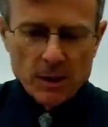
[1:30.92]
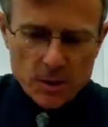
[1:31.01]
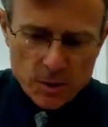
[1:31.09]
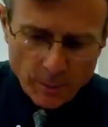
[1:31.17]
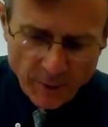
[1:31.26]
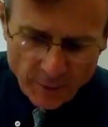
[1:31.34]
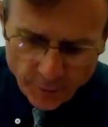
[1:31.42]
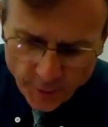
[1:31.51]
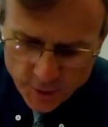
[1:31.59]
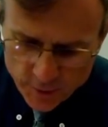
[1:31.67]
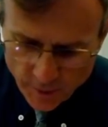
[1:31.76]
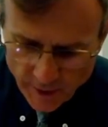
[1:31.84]
So my
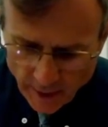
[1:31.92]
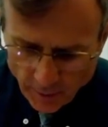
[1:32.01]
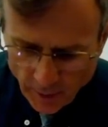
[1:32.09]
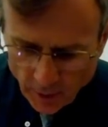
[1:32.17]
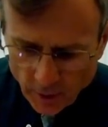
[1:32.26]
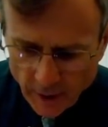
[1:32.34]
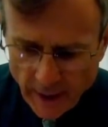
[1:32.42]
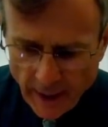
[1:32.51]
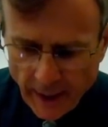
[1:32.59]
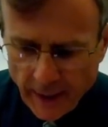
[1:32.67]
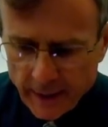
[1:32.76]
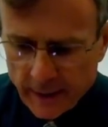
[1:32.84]
first one that I want to look
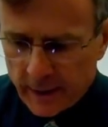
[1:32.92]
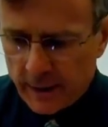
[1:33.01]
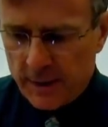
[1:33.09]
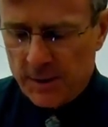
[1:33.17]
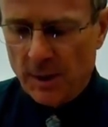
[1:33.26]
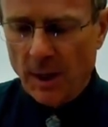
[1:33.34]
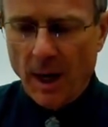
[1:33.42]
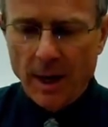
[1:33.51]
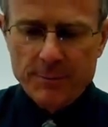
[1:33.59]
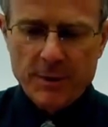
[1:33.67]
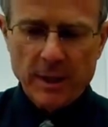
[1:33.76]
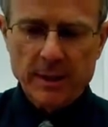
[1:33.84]
at is an
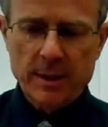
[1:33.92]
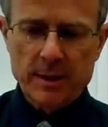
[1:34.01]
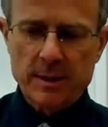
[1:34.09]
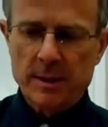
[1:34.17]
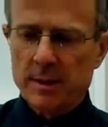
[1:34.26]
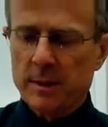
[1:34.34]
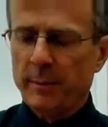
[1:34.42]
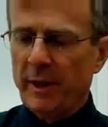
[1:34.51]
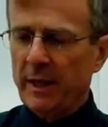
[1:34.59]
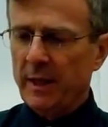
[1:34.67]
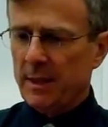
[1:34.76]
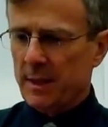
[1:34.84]
object distance,
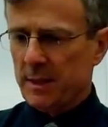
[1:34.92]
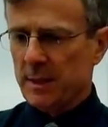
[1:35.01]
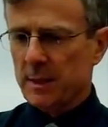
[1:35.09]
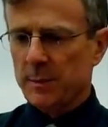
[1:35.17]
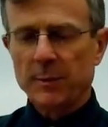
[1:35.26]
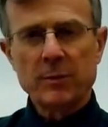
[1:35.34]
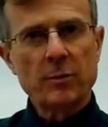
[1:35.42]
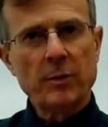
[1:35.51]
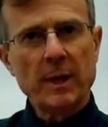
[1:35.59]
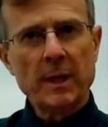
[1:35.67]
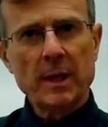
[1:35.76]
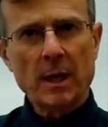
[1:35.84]
meaning a distance
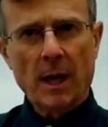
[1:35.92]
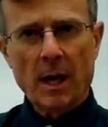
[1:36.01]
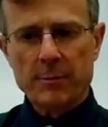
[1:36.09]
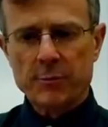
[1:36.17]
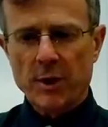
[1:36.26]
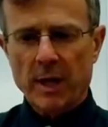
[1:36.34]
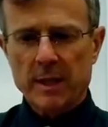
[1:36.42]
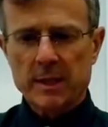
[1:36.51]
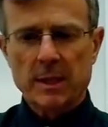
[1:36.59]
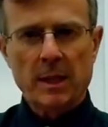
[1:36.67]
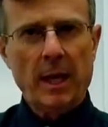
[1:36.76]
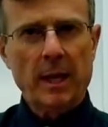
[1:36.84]
between the
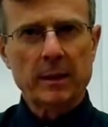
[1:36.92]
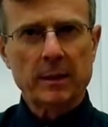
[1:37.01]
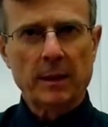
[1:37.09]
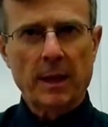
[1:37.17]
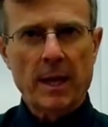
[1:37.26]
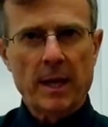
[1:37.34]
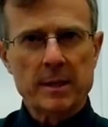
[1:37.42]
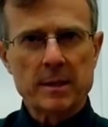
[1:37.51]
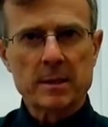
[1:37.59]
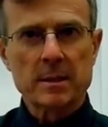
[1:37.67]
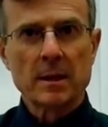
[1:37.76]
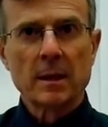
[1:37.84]
object and the
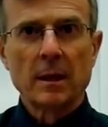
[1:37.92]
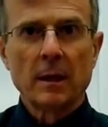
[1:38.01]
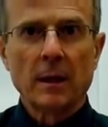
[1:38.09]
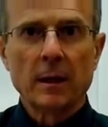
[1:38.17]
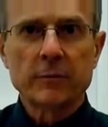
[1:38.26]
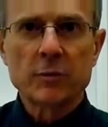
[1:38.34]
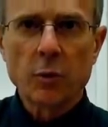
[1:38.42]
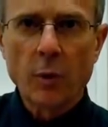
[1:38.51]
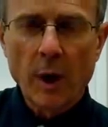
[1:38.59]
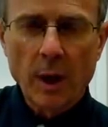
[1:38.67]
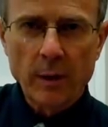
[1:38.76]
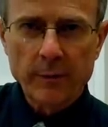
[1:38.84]
lens of
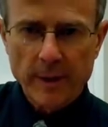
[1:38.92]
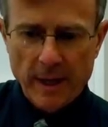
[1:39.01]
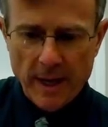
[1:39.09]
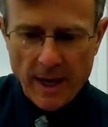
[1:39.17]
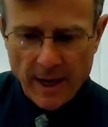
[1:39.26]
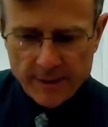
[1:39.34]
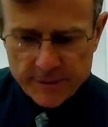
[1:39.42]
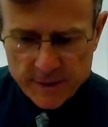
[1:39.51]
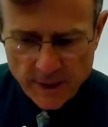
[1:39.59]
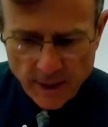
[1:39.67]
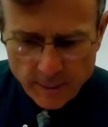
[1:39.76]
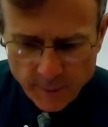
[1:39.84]
12 and a half
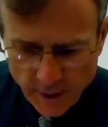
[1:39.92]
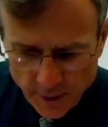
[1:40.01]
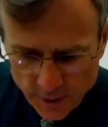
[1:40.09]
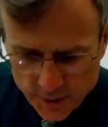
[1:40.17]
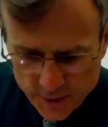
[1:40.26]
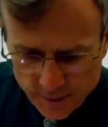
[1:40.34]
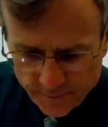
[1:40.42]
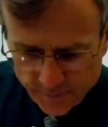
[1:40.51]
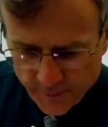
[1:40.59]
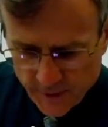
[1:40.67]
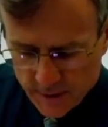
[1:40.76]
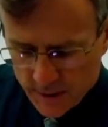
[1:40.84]
centimeters,
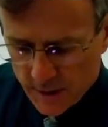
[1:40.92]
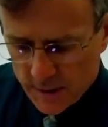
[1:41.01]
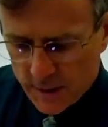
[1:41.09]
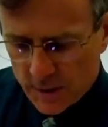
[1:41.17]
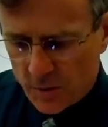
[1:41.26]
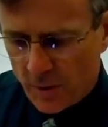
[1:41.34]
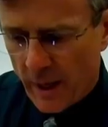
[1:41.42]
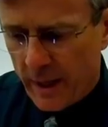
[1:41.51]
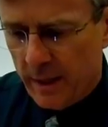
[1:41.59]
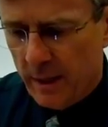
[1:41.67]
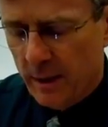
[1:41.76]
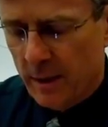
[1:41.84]
this distance right
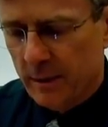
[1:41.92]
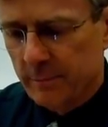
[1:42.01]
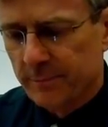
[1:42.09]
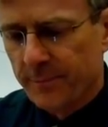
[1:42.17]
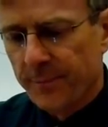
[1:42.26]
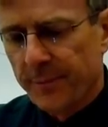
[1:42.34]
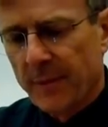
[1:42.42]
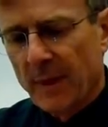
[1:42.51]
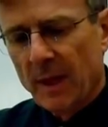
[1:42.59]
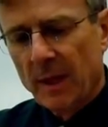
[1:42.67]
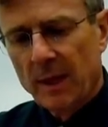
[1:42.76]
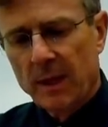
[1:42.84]
here.
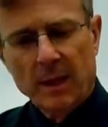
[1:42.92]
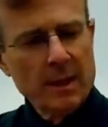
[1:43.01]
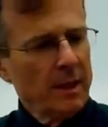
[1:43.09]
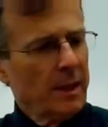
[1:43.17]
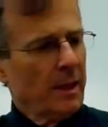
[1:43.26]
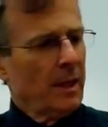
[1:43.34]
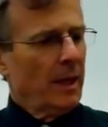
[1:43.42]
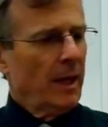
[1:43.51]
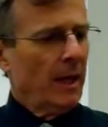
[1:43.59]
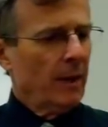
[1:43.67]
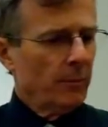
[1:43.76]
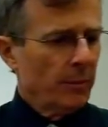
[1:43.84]

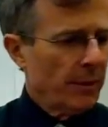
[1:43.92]
And